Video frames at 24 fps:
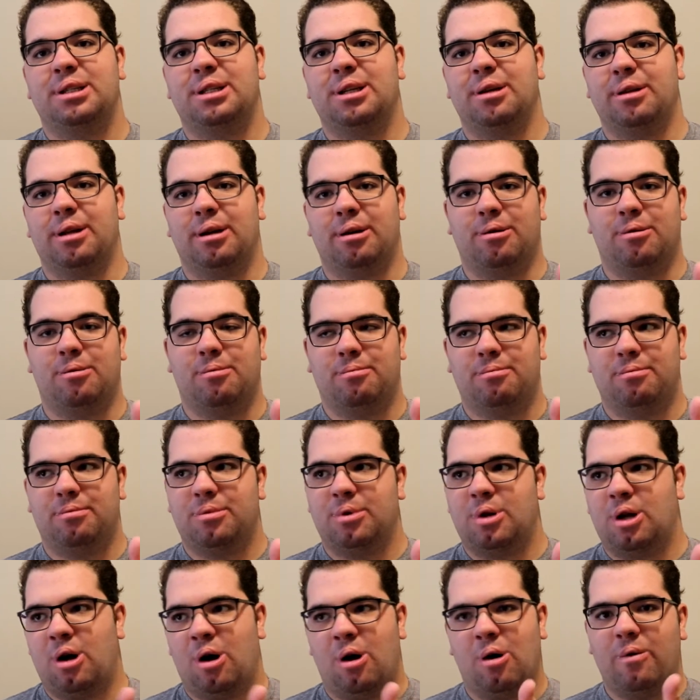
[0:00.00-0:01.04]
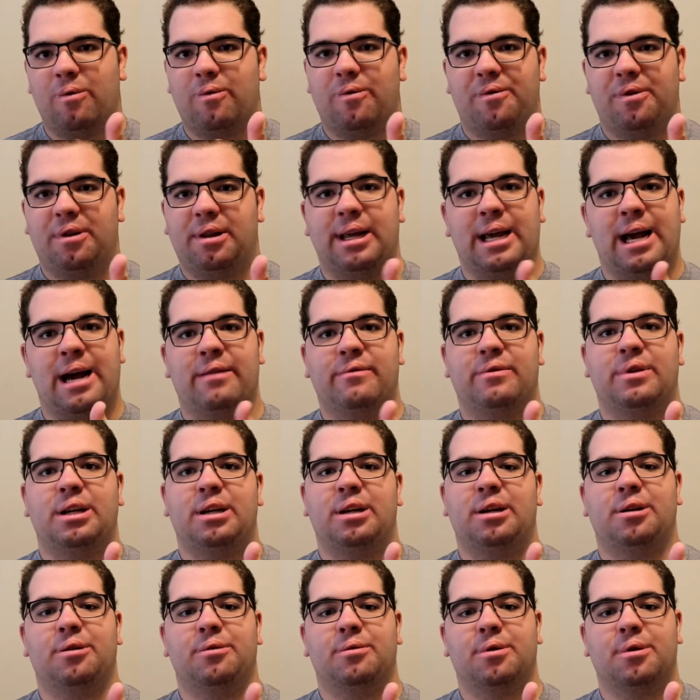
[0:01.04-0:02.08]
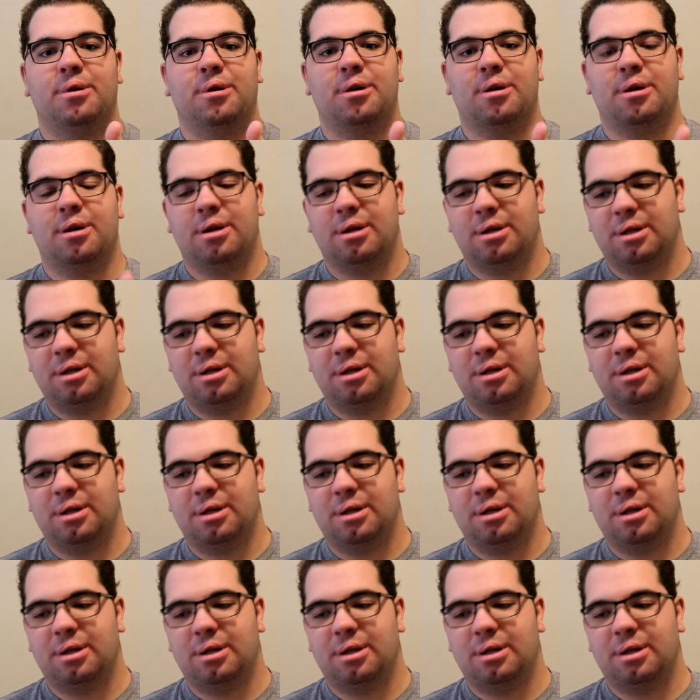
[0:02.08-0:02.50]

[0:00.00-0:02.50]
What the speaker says: So they'll hopefully have the Gewer.